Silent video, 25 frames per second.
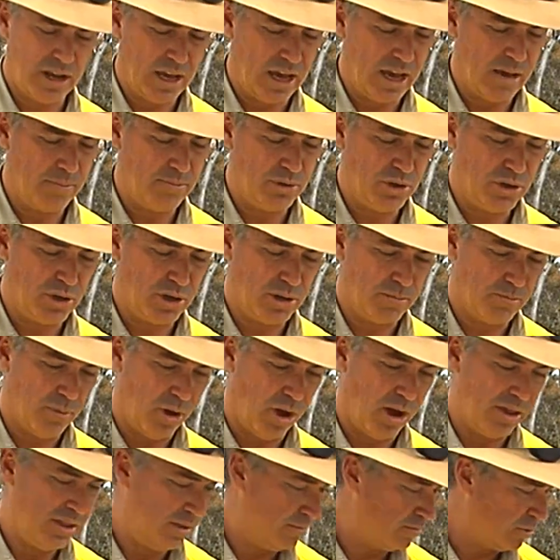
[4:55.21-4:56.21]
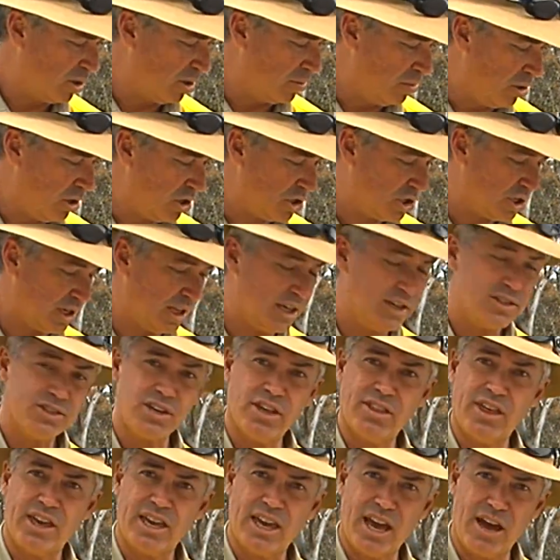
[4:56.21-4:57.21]
Um, you can buy them commercially,
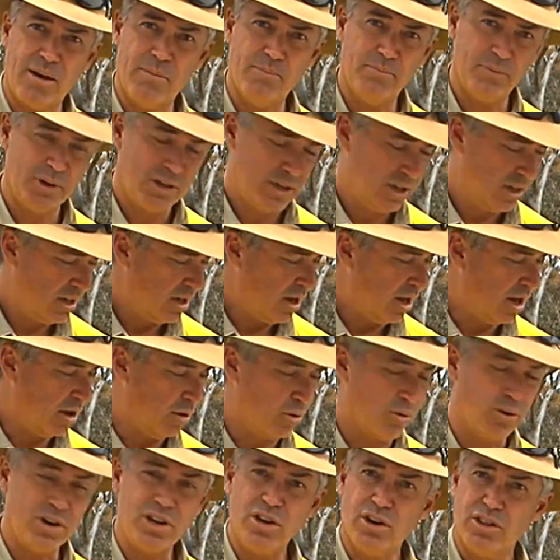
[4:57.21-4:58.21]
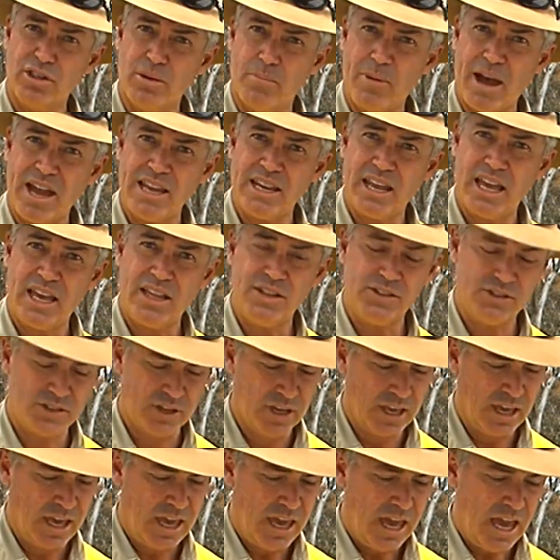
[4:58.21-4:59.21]
so they come uh, already on the bait heads,
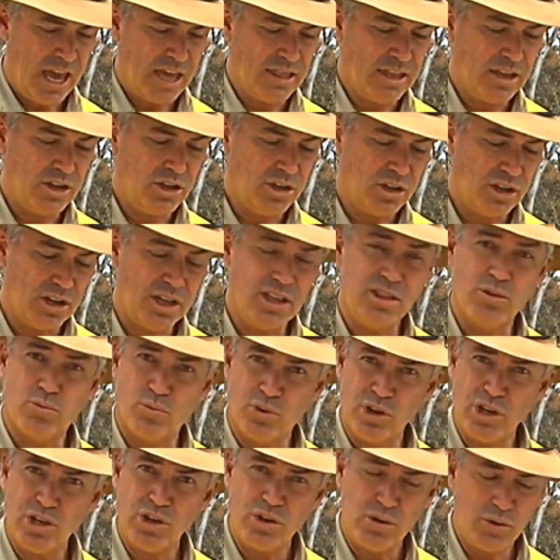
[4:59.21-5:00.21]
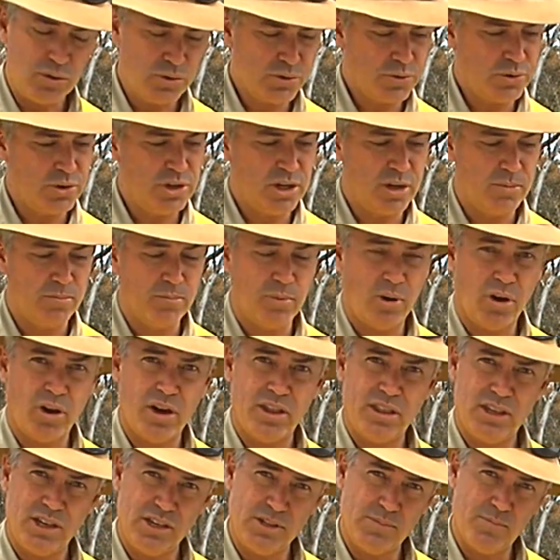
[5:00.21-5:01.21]
and then you can either reuse or you can buy
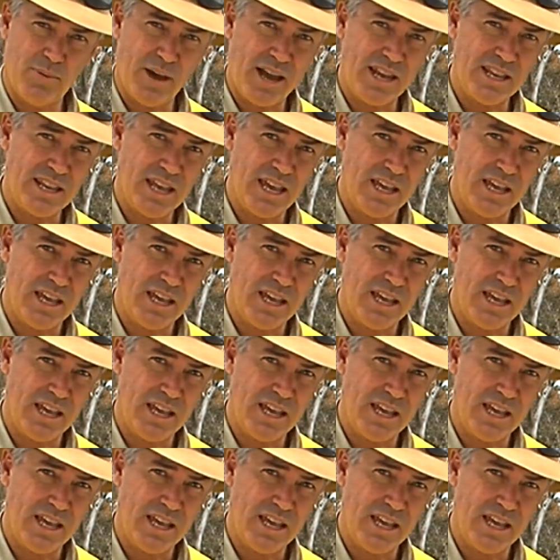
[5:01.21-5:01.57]
these bait